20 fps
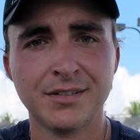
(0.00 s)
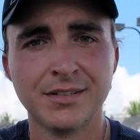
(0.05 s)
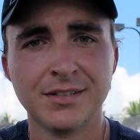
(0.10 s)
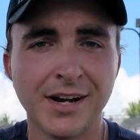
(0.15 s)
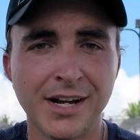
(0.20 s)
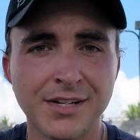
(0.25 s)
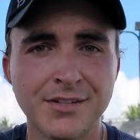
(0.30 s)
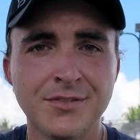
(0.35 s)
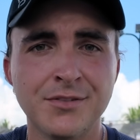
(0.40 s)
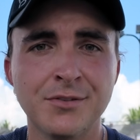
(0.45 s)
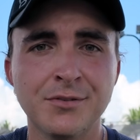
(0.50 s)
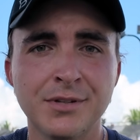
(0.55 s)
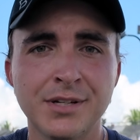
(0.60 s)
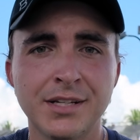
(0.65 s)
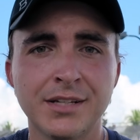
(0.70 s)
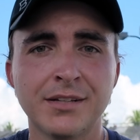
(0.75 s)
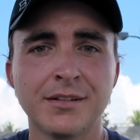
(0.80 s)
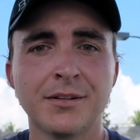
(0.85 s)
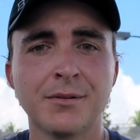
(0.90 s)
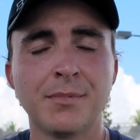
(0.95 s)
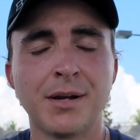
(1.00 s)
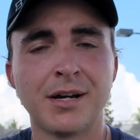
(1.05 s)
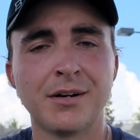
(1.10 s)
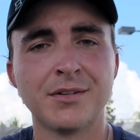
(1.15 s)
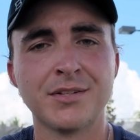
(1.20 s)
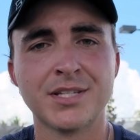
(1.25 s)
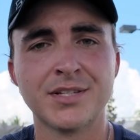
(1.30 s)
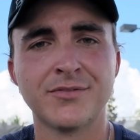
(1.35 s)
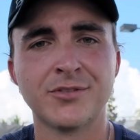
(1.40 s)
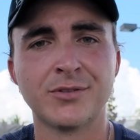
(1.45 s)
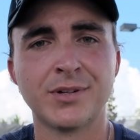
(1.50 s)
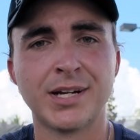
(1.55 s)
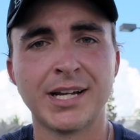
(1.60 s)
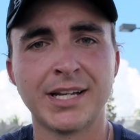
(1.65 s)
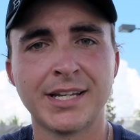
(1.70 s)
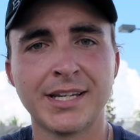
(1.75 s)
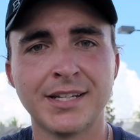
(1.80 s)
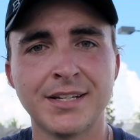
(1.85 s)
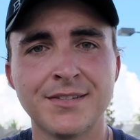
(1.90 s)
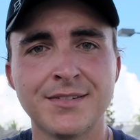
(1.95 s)
Fine-tuning the balance of a
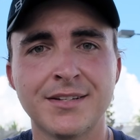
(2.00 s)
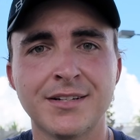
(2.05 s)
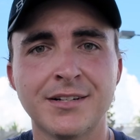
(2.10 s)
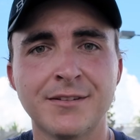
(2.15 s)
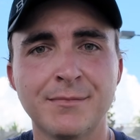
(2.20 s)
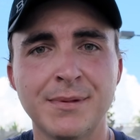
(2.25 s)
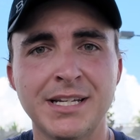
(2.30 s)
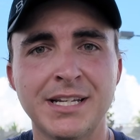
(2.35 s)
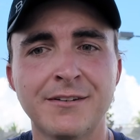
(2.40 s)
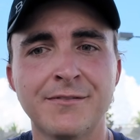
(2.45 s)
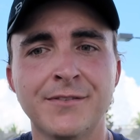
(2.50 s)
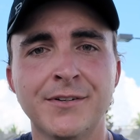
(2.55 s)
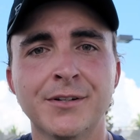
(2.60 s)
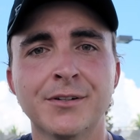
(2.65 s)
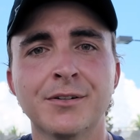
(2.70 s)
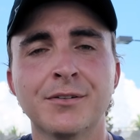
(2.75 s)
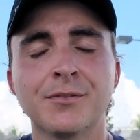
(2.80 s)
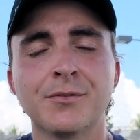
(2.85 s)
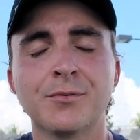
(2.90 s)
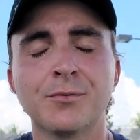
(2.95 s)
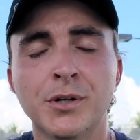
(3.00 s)
racket is going to make it feel